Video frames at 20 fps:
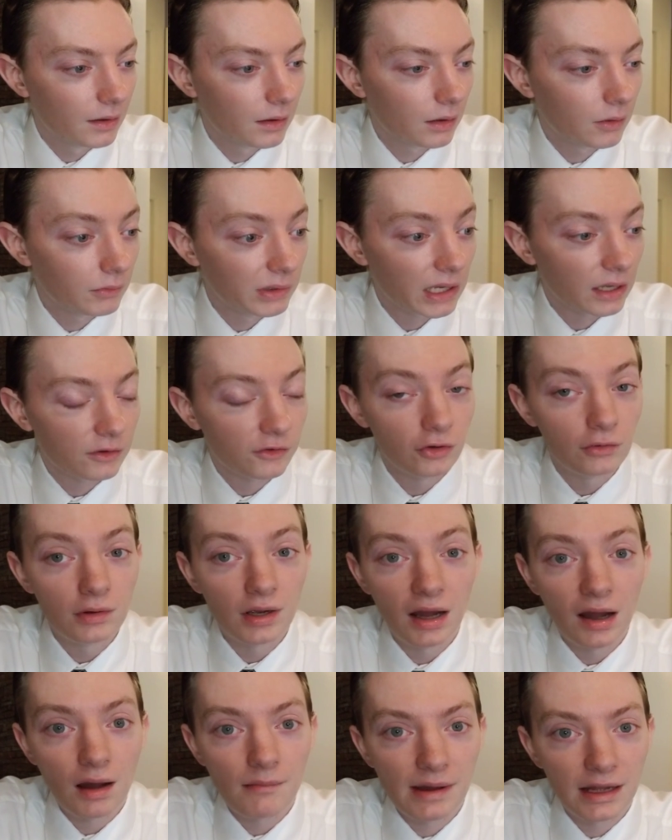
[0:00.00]
Uh, we got two
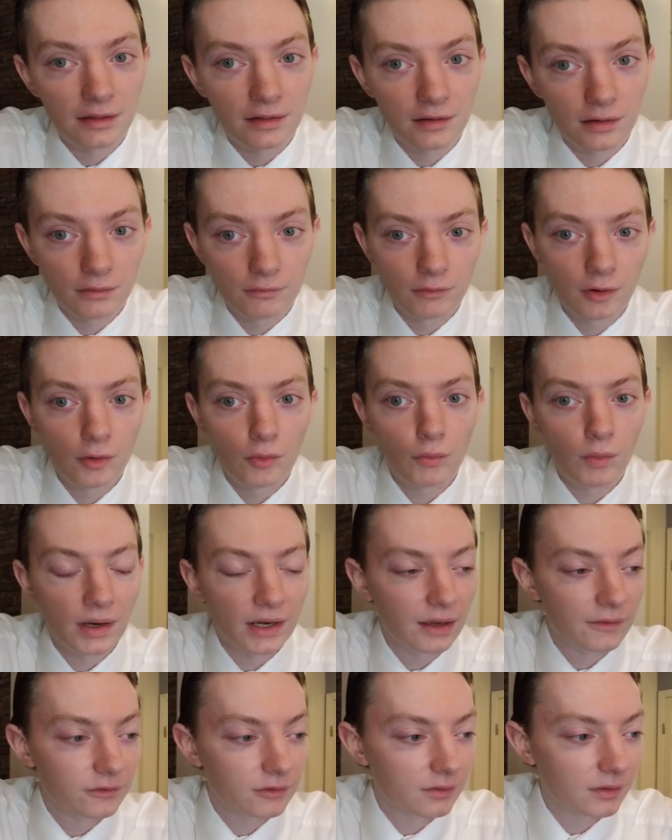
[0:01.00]
comments in a row, one
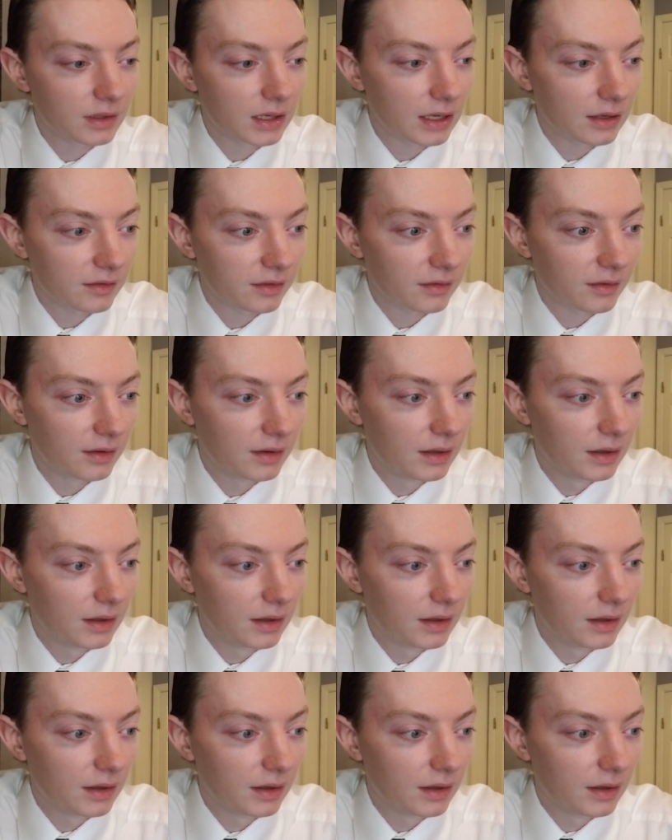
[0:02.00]
after the next.